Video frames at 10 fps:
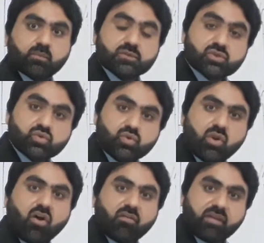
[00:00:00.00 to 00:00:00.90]

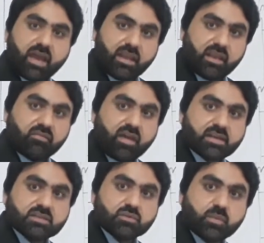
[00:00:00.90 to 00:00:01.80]
stool of an
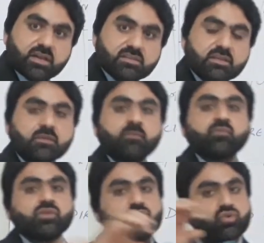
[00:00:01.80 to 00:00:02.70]
infected person
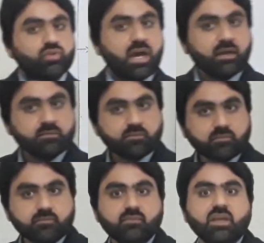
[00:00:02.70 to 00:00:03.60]
to the
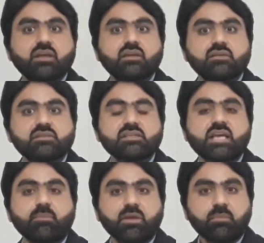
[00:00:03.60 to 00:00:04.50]

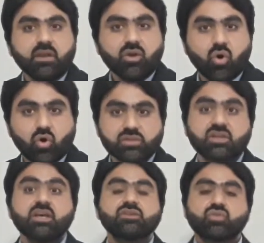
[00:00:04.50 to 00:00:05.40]
susceptible host.
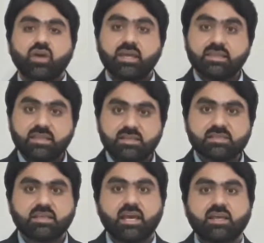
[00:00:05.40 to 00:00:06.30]
So, in
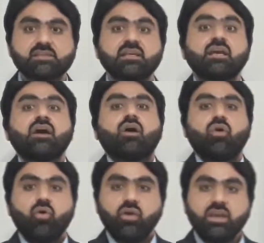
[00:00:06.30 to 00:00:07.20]
this case,
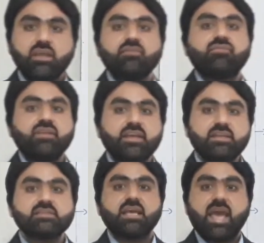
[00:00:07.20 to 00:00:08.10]
only
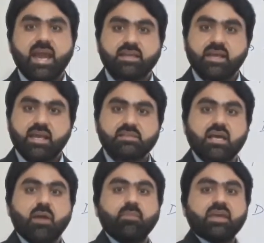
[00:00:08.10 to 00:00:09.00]
fleas act as
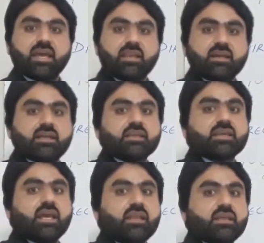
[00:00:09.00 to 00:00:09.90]
a mechanical
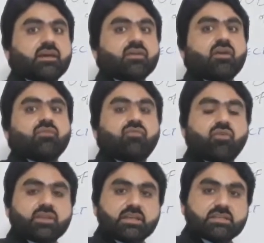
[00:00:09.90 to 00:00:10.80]
carrier
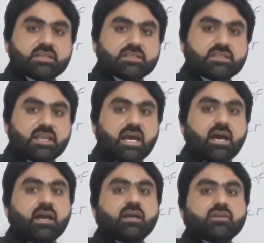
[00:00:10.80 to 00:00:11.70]
for the
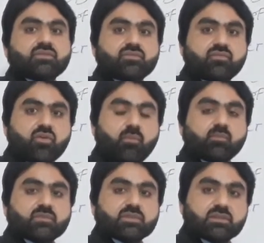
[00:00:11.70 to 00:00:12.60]
Shigella
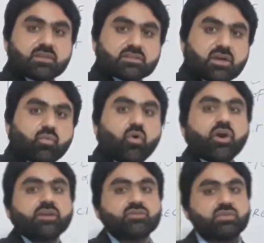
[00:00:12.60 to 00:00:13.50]
from
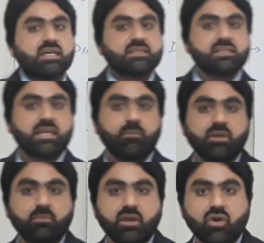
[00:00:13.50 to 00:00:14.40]
reservoir to the
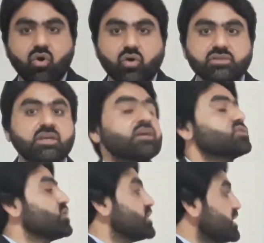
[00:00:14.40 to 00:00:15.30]
susceptible host.
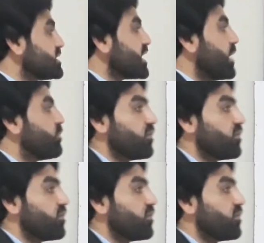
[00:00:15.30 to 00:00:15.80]
So, this type